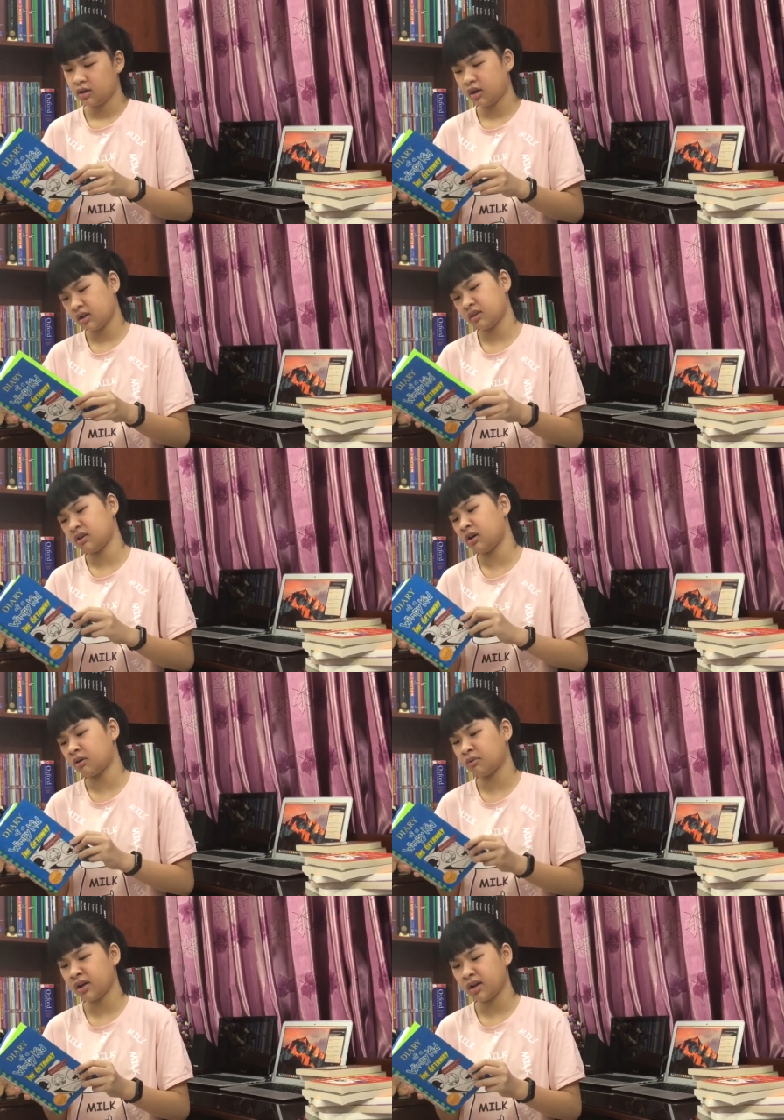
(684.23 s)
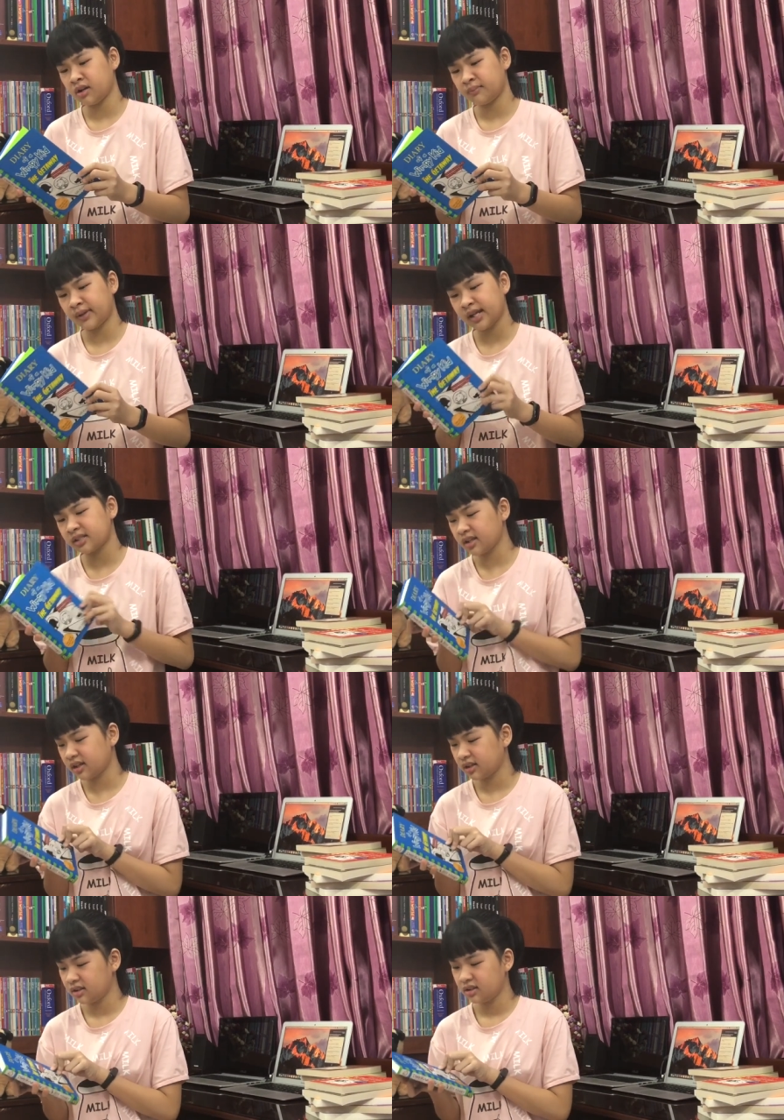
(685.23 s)
hard, hard what plastic
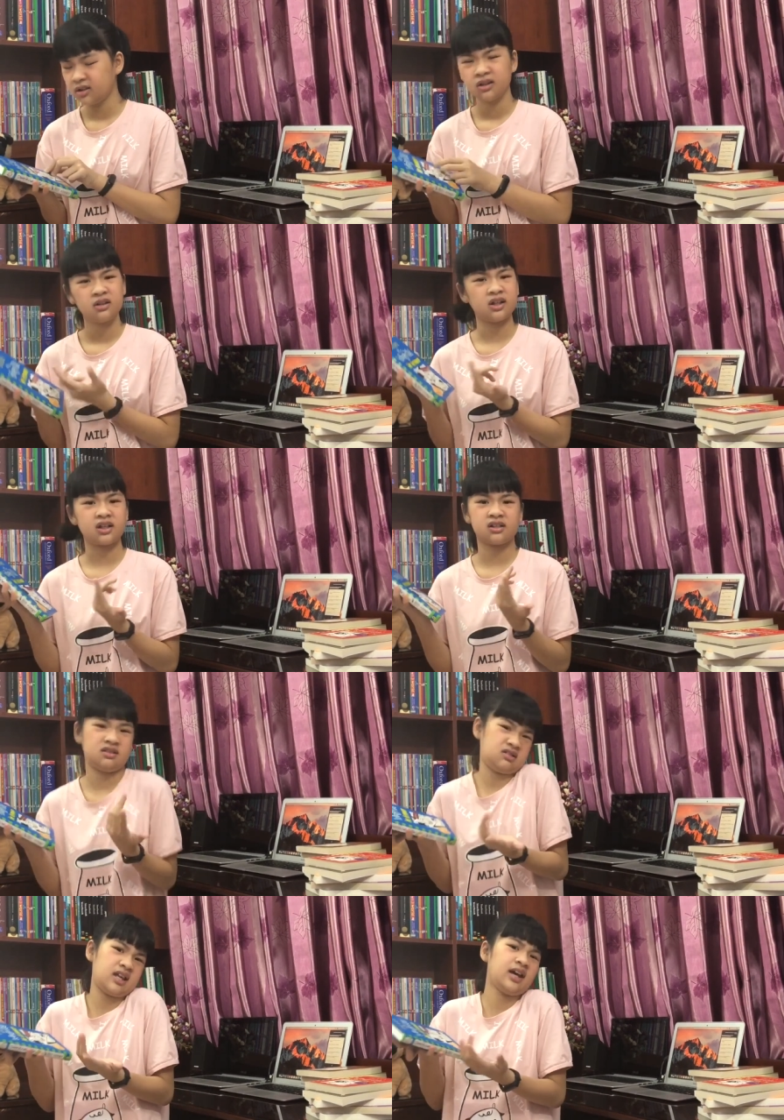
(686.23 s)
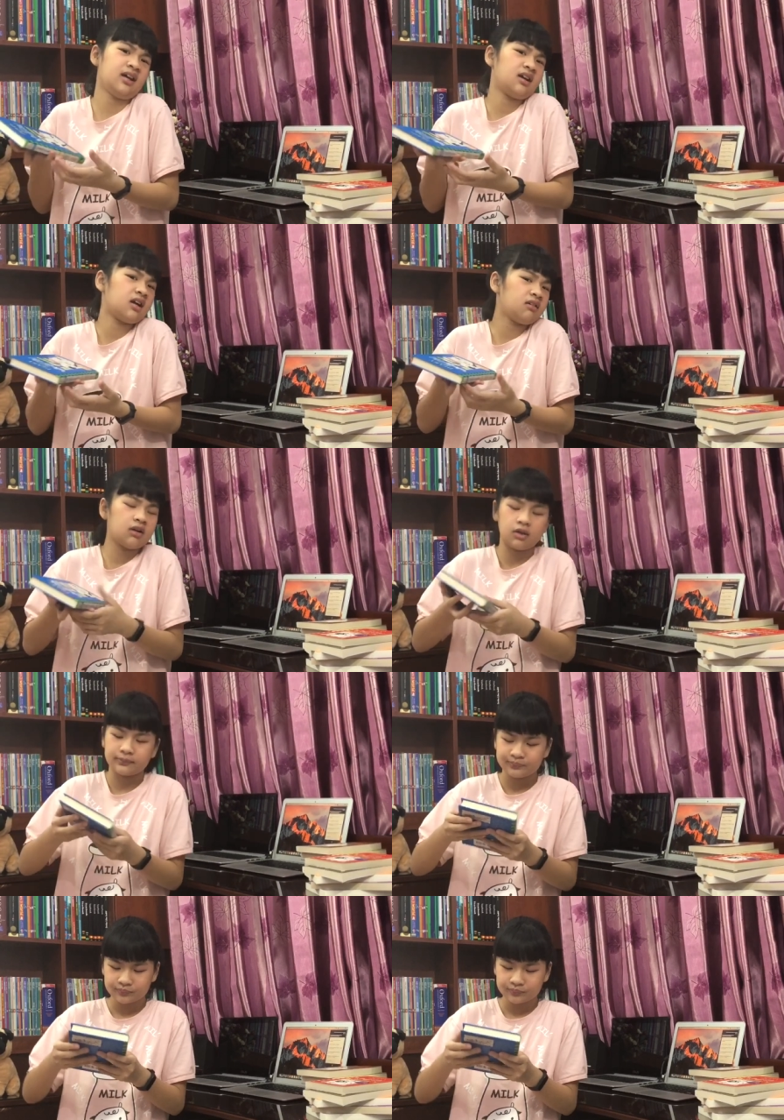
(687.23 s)
like that I don't know